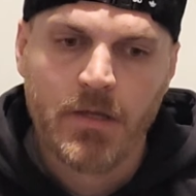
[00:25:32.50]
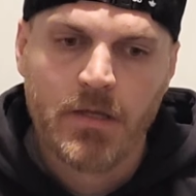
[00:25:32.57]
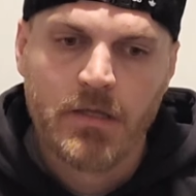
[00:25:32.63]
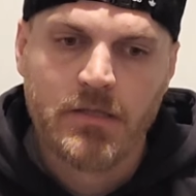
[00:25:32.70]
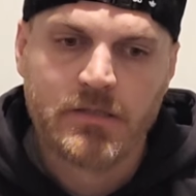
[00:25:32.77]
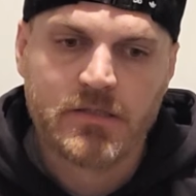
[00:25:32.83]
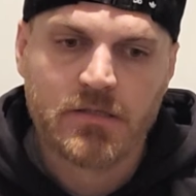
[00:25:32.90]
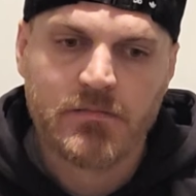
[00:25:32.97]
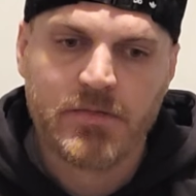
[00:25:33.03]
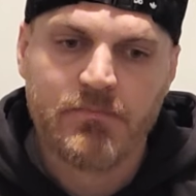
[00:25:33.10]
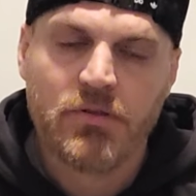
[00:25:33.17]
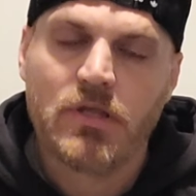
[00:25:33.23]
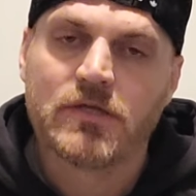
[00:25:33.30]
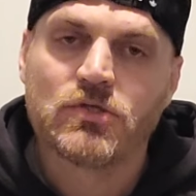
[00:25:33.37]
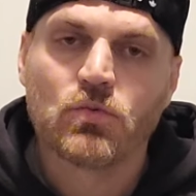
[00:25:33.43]
he's going to be
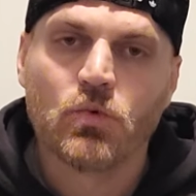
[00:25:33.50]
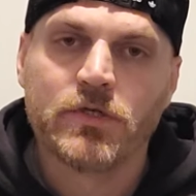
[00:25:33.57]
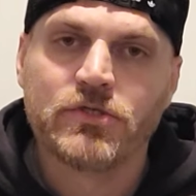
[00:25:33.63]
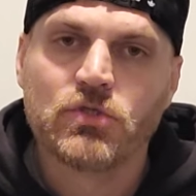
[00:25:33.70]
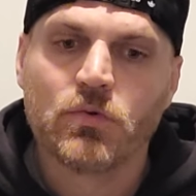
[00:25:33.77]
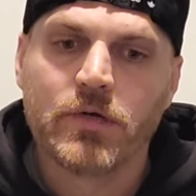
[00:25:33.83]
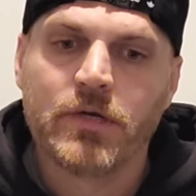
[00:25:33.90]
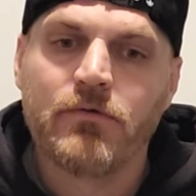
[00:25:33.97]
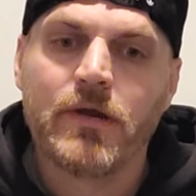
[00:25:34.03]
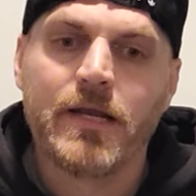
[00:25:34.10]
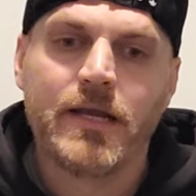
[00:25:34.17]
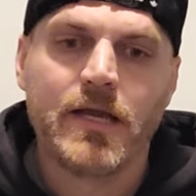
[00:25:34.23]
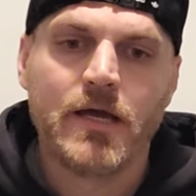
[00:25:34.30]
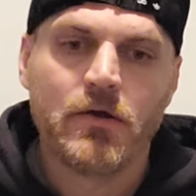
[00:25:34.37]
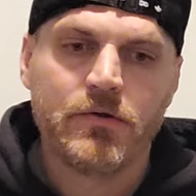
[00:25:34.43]
plus 120 right
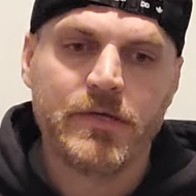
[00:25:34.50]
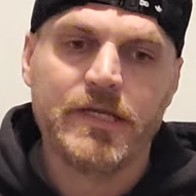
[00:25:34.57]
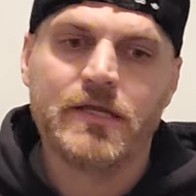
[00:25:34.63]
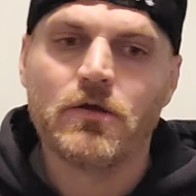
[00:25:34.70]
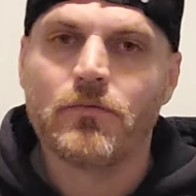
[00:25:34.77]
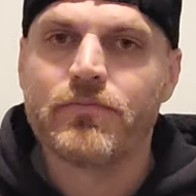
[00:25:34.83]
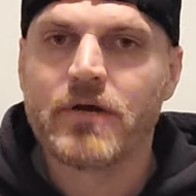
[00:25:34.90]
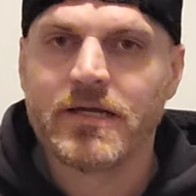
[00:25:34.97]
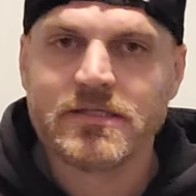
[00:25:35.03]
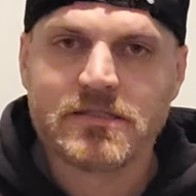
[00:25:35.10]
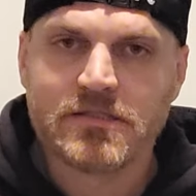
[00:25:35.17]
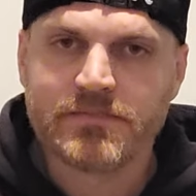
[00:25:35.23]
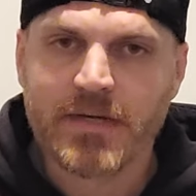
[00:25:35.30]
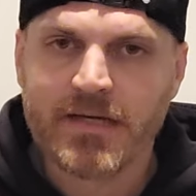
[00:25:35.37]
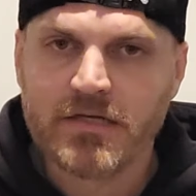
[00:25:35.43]
now. Nico Price
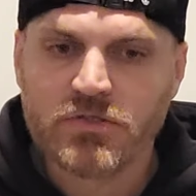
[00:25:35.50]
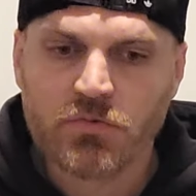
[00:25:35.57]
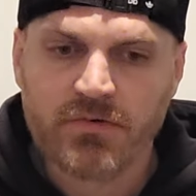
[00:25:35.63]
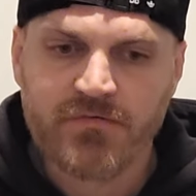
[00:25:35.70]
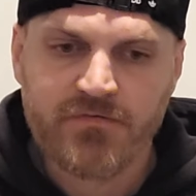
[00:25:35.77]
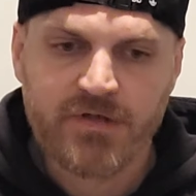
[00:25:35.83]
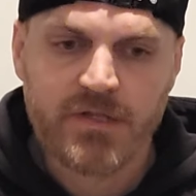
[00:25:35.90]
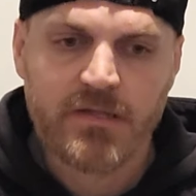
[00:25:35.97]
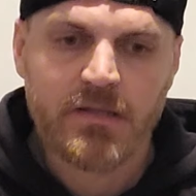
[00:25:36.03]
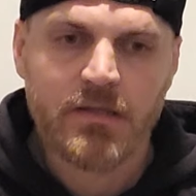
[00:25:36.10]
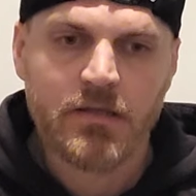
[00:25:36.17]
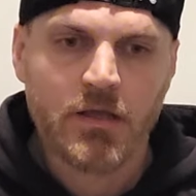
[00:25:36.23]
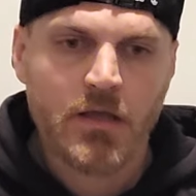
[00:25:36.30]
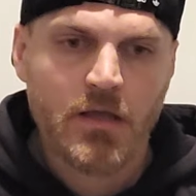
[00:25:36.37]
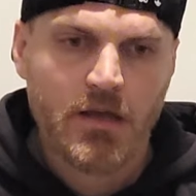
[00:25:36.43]
is minus
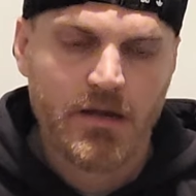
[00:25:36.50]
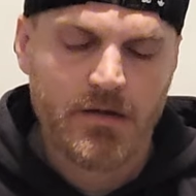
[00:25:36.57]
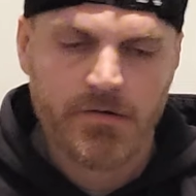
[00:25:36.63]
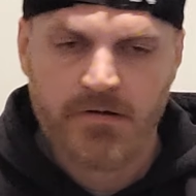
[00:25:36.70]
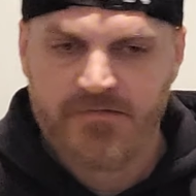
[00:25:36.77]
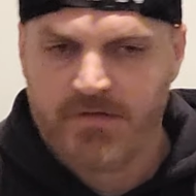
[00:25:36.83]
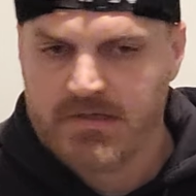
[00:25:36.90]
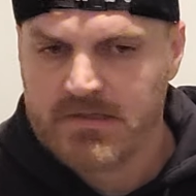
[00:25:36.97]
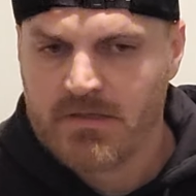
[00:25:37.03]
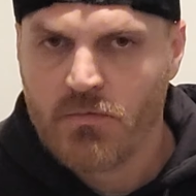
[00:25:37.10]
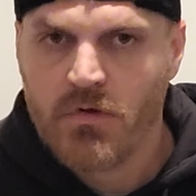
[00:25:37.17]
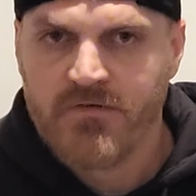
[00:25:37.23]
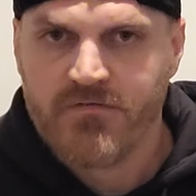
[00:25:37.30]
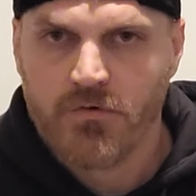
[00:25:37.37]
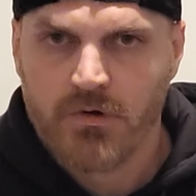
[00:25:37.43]
150. I don't know if I said
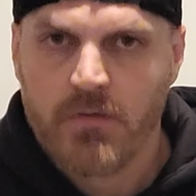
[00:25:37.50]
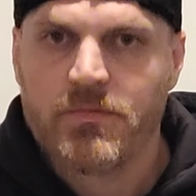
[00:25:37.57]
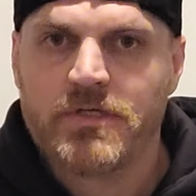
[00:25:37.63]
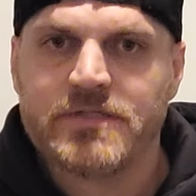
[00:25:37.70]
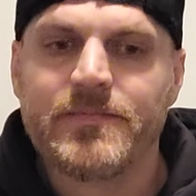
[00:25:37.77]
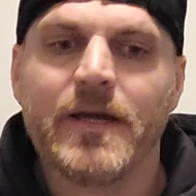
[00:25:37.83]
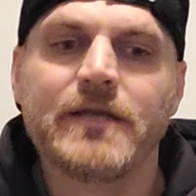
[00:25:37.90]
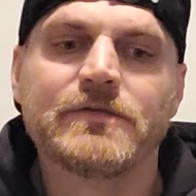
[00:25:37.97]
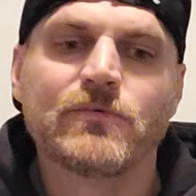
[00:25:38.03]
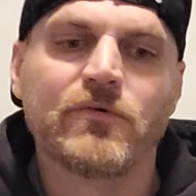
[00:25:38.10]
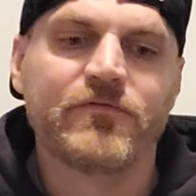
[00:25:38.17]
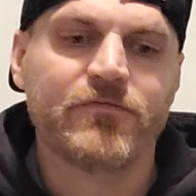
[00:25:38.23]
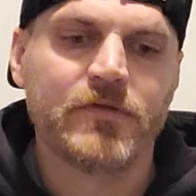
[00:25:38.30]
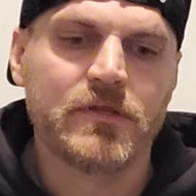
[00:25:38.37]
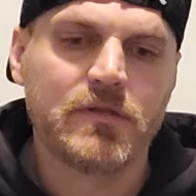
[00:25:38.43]
140, but he's minus
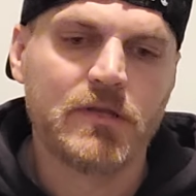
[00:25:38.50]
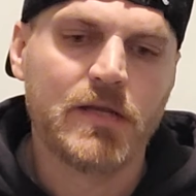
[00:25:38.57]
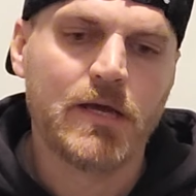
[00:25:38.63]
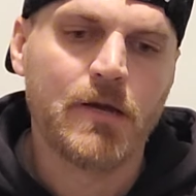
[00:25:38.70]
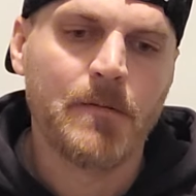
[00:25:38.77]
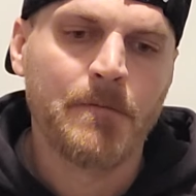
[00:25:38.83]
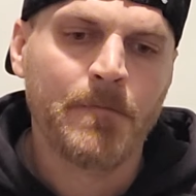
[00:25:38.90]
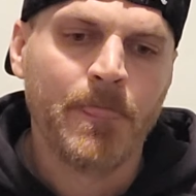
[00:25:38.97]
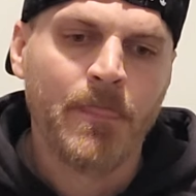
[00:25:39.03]
150 now.